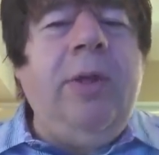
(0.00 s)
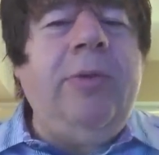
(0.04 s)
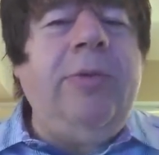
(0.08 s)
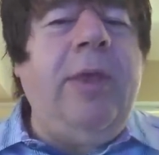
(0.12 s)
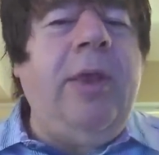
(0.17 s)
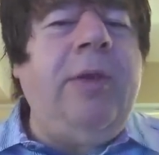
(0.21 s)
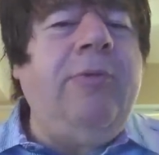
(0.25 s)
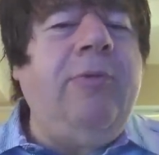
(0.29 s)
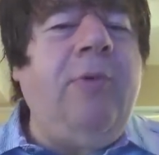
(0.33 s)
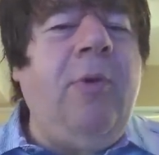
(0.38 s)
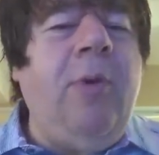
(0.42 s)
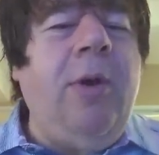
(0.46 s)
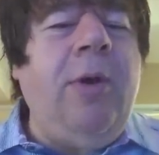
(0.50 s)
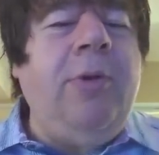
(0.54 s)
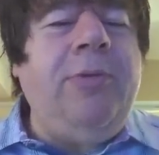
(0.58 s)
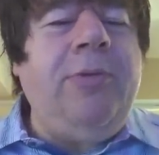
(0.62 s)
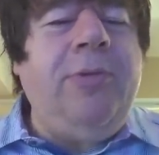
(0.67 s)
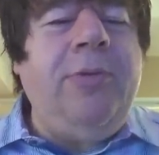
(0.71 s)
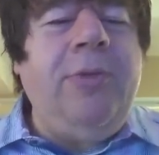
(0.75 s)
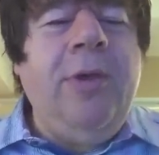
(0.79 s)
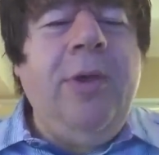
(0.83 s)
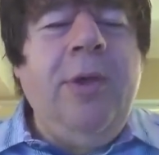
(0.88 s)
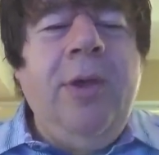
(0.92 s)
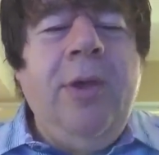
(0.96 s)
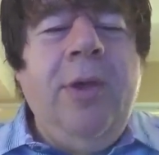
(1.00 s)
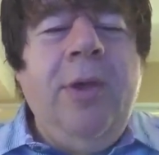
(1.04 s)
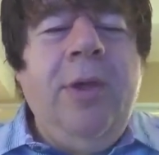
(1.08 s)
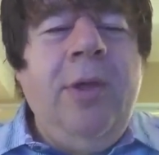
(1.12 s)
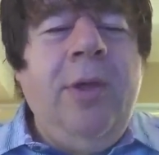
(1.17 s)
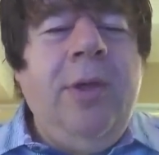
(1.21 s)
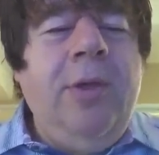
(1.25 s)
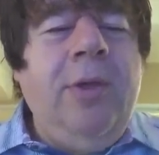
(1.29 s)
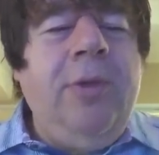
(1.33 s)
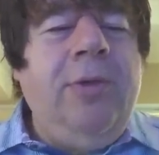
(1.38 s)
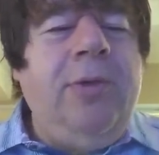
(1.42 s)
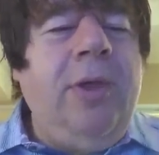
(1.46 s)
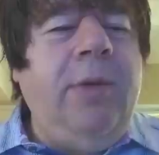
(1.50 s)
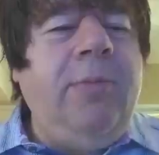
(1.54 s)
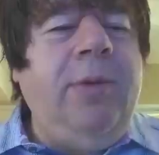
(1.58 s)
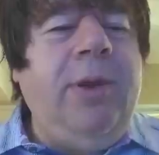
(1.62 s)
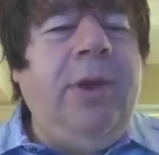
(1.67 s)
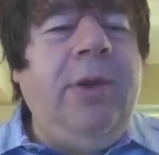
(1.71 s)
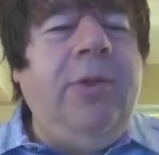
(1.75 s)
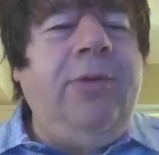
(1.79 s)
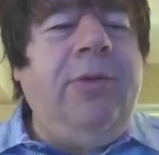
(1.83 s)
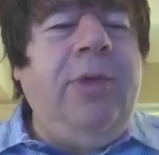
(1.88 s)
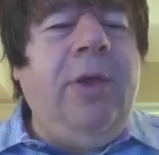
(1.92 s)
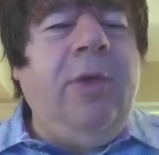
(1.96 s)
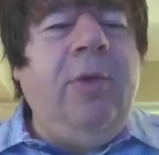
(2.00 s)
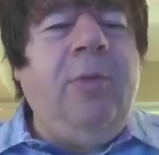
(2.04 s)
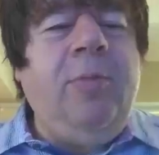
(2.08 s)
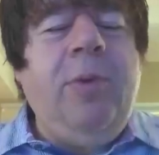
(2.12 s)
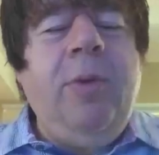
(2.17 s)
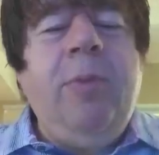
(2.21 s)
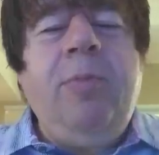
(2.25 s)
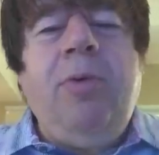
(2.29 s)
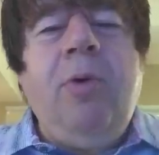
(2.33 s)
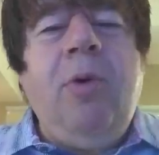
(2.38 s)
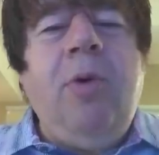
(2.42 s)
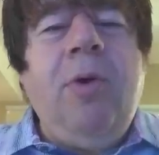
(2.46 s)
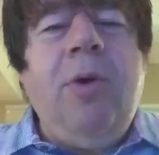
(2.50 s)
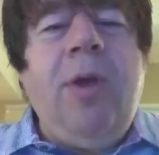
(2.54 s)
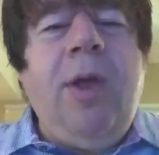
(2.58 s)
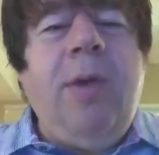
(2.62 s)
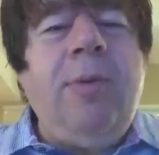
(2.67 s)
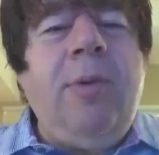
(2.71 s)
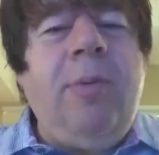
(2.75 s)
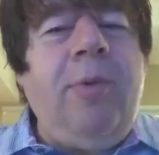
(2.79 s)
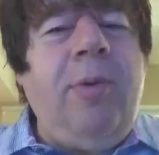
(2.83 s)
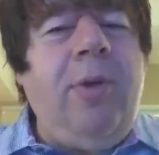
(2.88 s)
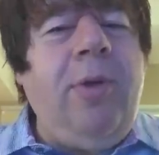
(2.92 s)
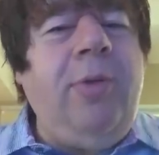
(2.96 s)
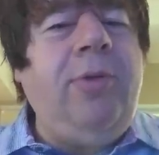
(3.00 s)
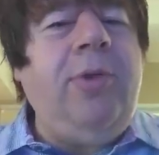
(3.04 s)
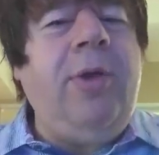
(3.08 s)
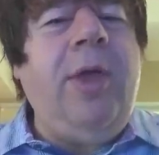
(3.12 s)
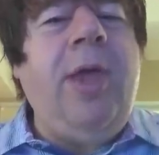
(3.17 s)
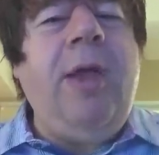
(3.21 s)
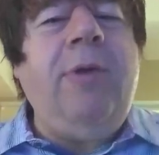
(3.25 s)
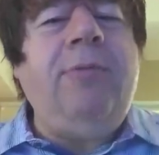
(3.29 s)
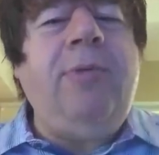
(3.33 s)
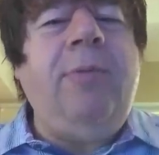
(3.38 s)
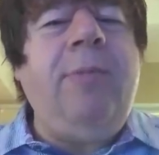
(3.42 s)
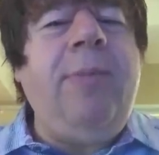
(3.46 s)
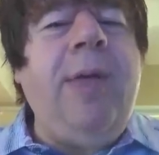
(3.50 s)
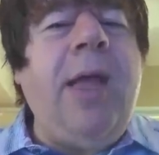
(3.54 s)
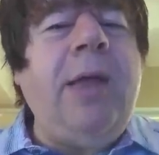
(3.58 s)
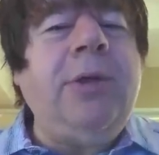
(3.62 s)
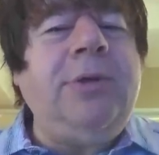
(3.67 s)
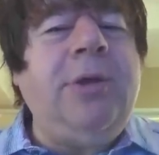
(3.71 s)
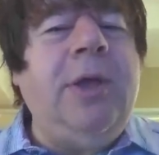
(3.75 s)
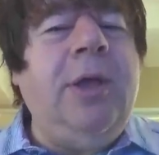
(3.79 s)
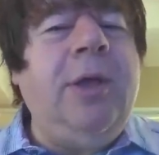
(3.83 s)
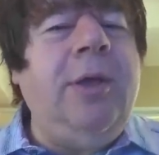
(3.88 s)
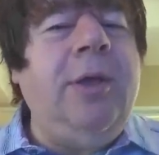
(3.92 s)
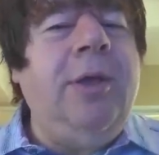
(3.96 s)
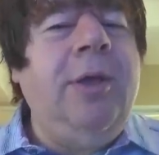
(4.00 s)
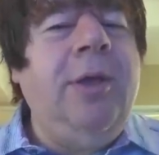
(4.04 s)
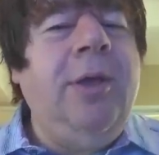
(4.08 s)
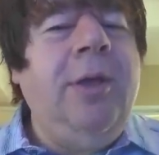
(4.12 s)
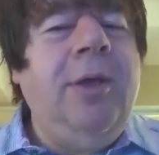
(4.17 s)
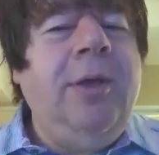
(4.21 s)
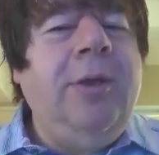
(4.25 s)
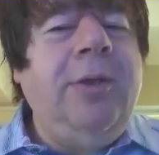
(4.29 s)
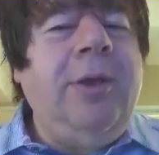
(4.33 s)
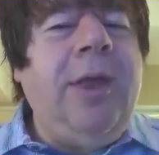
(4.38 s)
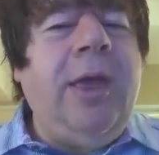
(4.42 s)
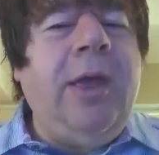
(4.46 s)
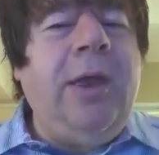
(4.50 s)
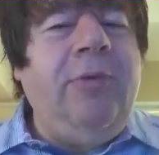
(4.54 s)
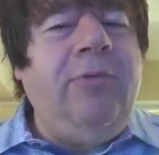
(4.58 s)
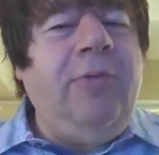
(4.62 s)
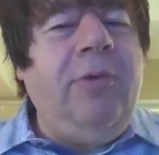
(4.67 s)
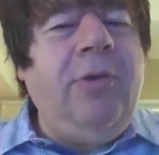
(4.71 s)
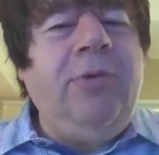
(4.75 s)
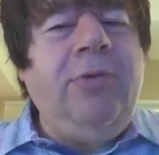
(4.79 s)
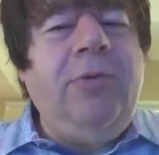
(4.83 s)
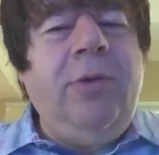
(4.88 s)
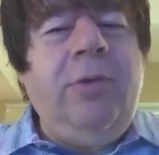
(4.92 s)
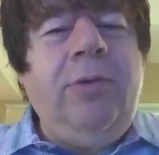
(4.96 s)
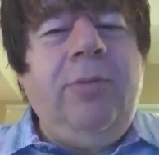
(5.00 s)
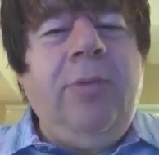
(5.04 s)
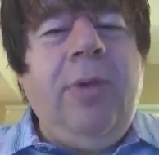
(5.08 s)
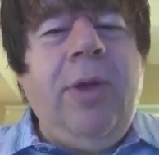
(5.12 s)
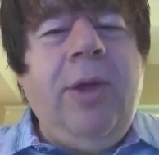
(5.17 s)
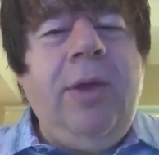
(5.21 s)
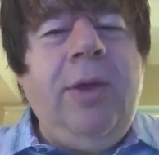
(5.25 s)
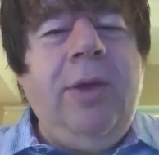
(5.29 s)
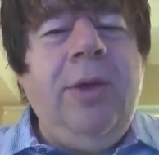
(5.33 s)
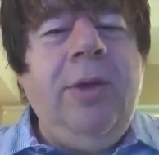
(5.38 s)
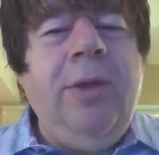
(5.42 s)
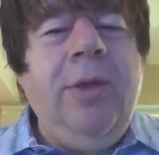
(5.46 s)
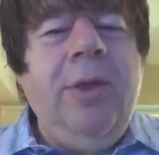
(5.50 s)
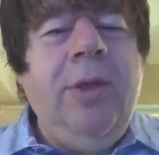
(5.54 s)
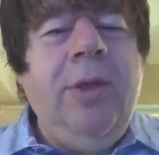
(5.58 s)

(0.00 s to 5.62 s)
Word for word: And then, of course, the CBDC is programmable to have a matching negative interest rate,